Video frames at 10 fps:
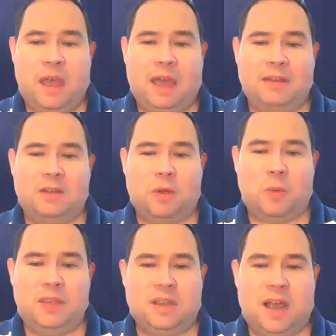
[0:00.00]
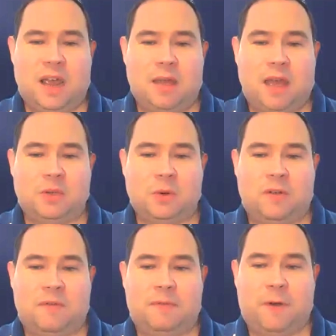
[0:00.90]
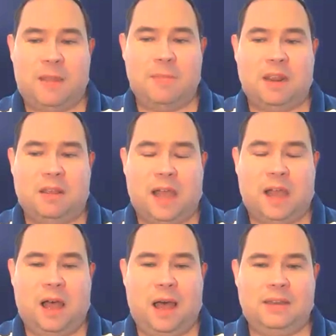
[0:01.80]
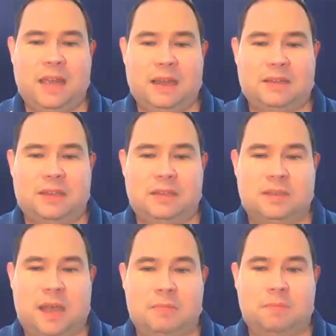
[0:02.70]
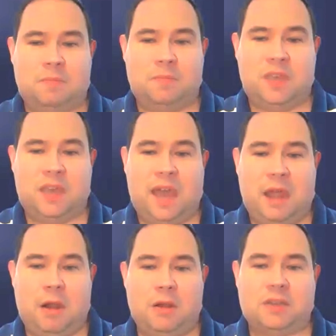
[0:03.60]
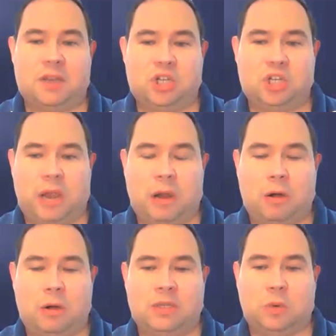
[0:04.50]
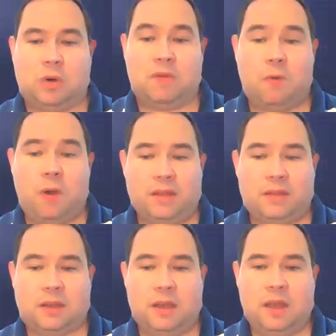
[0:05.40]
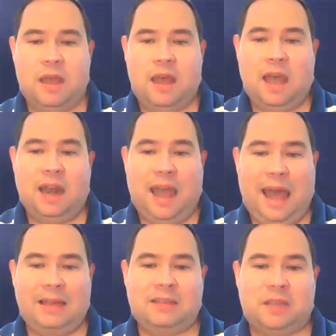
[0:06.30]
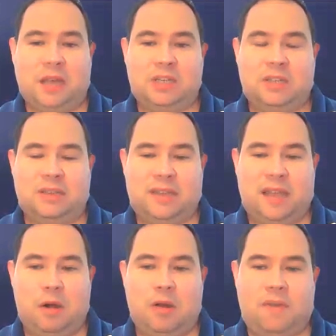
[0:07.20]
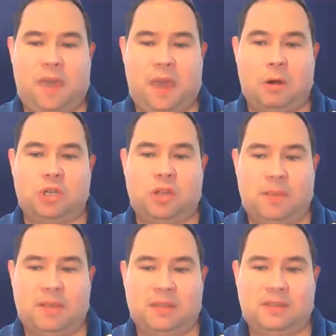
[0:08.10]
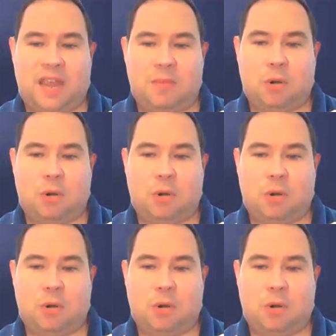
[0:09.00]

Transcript: And so the reason I'm sort of framing it in that context is that the air is a shared sort of risk. And as such, the standard of care should be the same